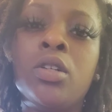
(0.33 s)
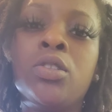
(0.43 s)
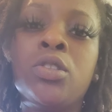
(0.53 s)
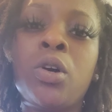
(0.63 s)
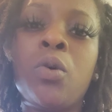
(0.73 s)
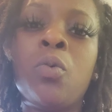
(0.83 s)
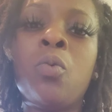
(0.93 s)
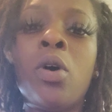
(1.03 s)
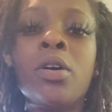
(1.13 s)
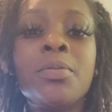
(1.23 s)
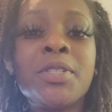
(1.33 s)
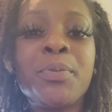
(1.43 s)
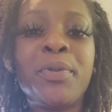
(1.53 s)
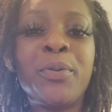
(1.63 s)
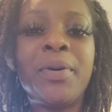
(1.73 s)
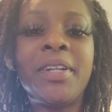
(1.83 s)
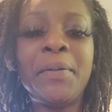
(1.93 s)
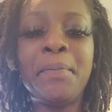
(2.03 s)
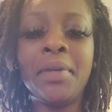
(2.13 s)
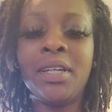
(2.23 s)
So, welcome to Blue Bunny
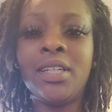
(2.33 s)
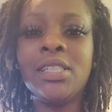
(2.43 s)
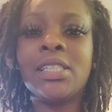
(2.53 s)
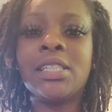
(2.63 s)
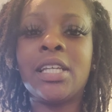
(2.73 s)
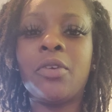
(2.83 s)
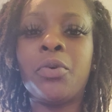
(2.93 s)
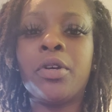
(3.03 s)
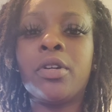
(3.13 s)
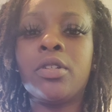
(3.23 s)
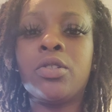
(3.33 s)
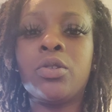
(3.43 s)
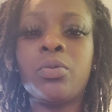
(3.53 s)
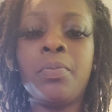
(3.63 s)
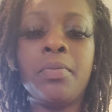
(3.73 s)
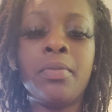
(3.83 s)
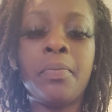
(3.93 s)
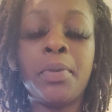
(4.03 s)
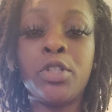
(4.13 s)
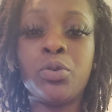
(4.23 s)
Mink. Today we're gonna
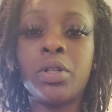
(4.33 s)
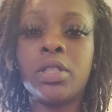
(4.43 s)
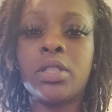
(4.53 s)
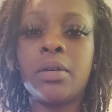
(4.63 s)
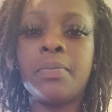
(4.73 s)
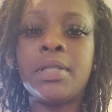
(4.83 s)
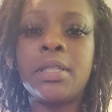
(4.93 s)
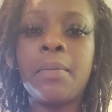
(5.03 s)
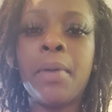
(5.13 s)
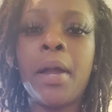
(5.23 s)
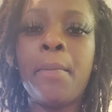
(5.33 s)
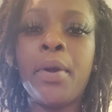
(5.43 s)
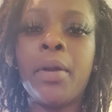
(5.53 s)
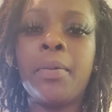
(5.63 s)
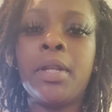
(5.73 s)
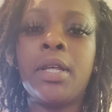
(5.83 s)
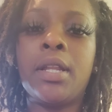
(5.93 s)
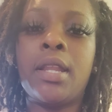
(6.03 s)
be doing some semi-permanent